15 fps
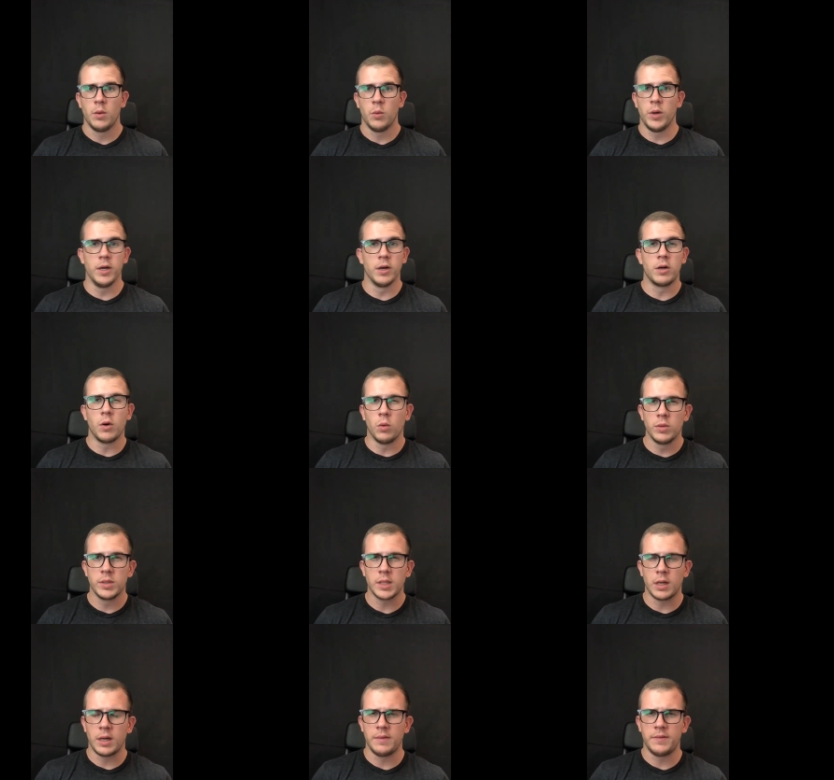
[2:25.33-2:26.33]
What your
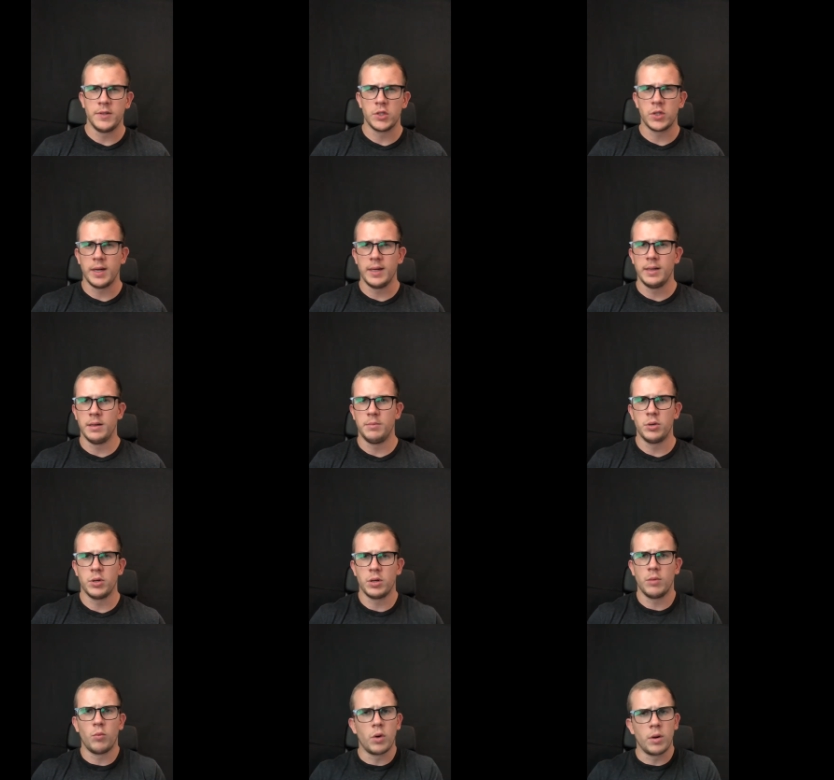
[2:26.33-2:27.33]
goals are if you're trying to put
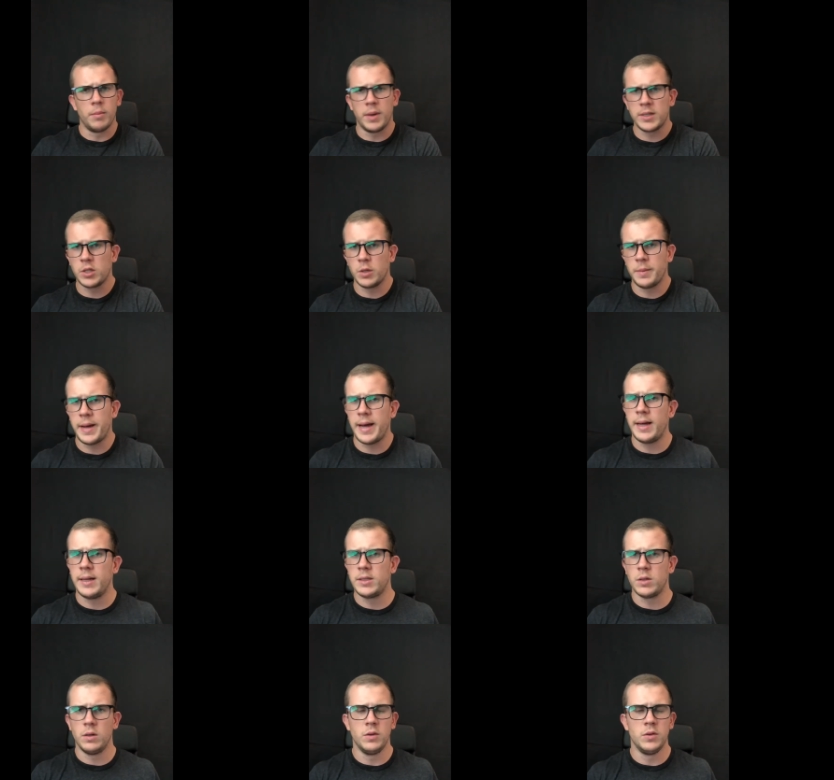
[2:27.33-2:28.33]
on more muscle
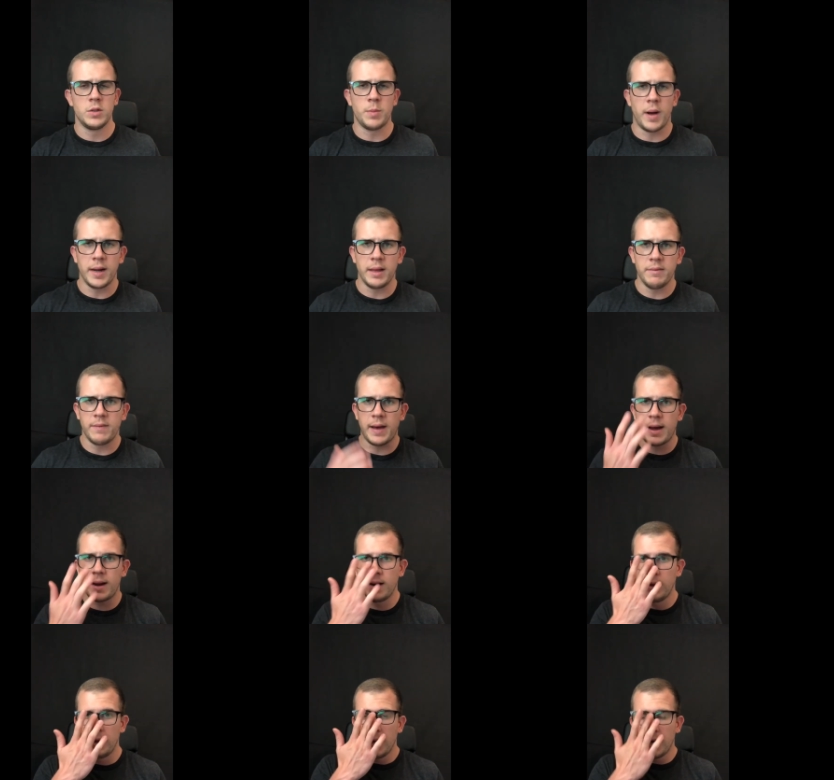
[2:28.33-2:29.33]
mass or lose body
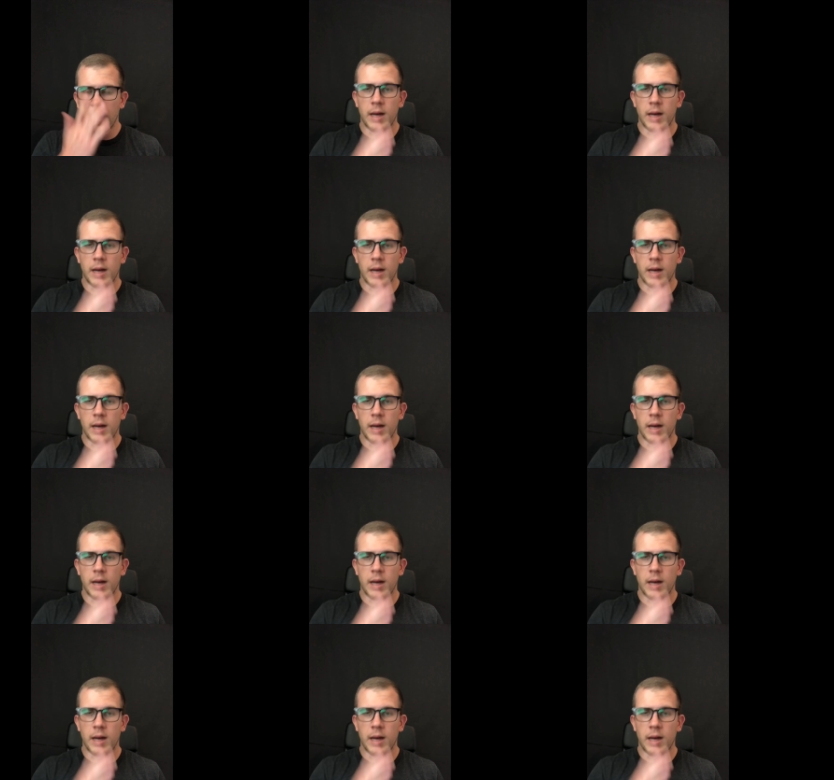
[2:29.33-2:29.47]
fat.